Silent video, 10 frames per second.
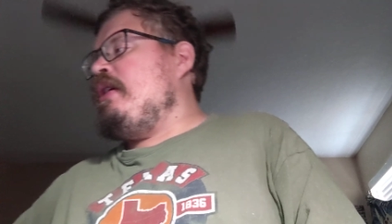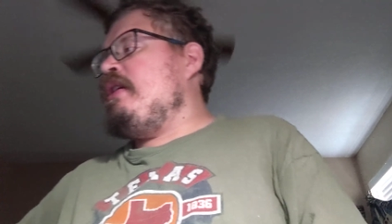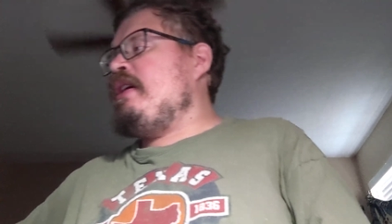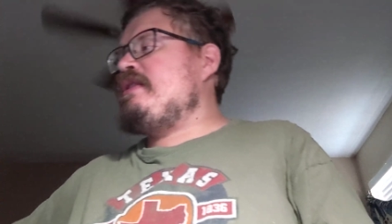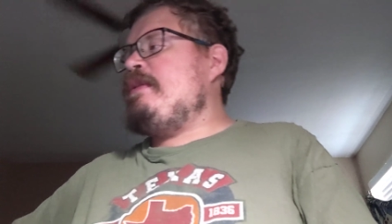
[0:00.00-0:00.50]

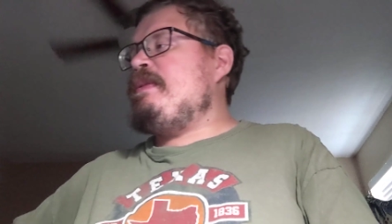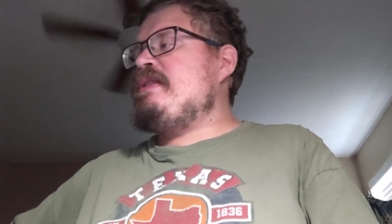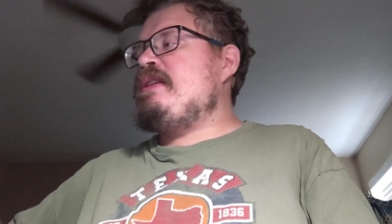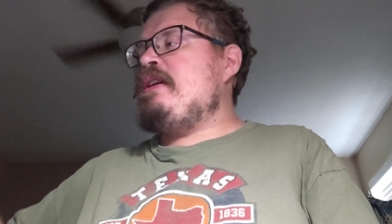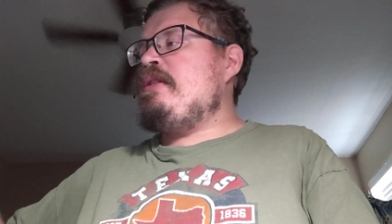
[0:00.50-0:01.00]
Next up
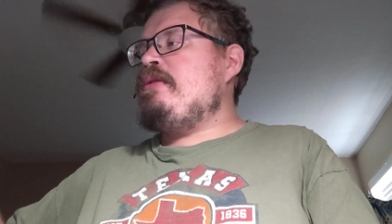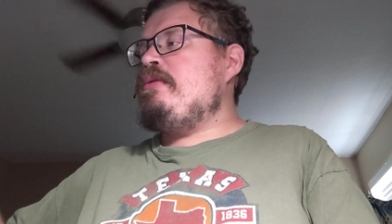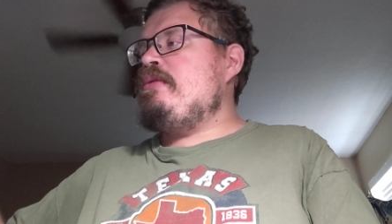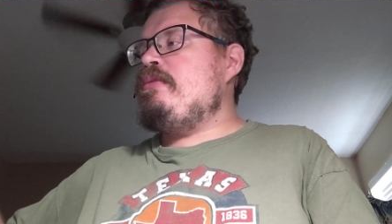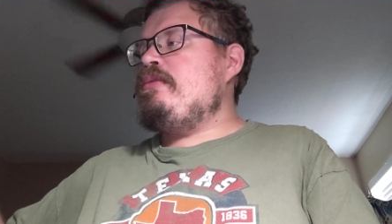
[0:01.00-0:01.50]
is the
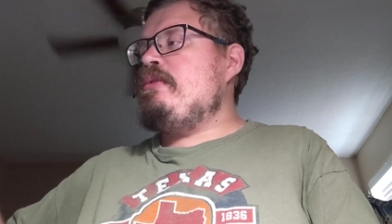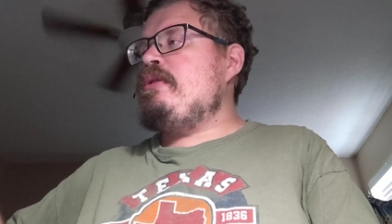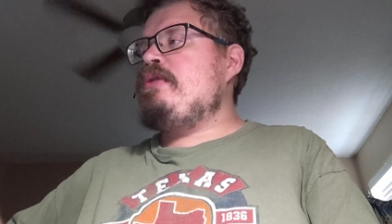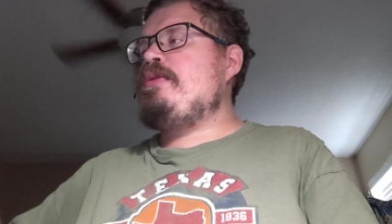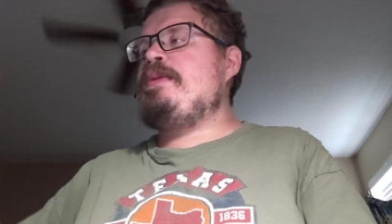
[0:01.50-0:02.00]

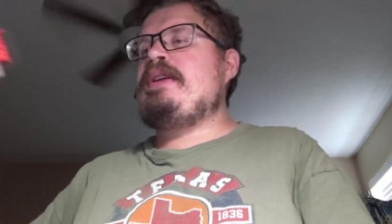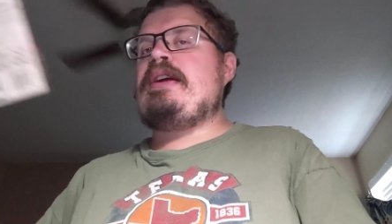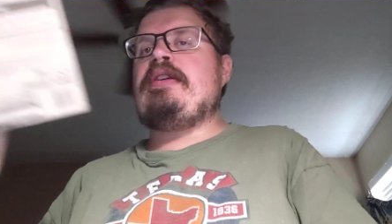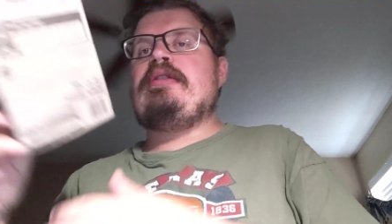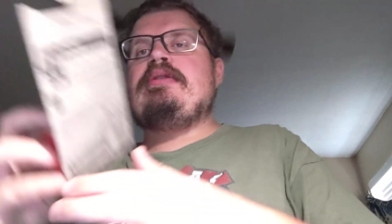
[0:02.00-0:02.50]
triple
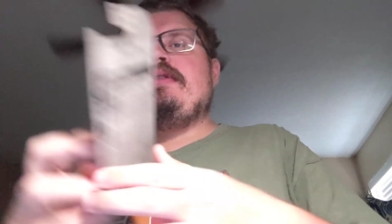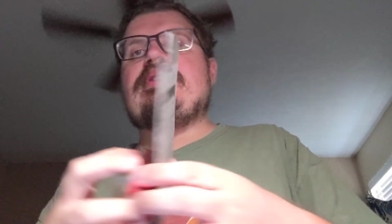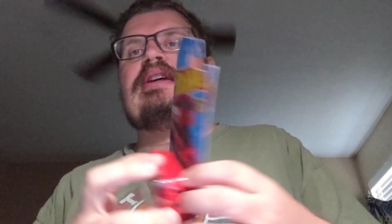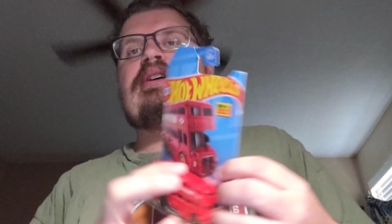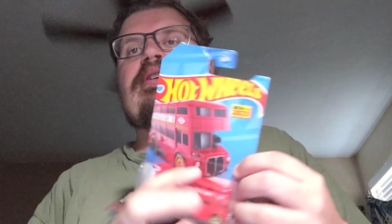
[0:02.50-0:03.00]
decker.
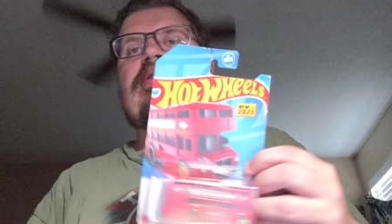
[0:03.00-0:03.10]
It's like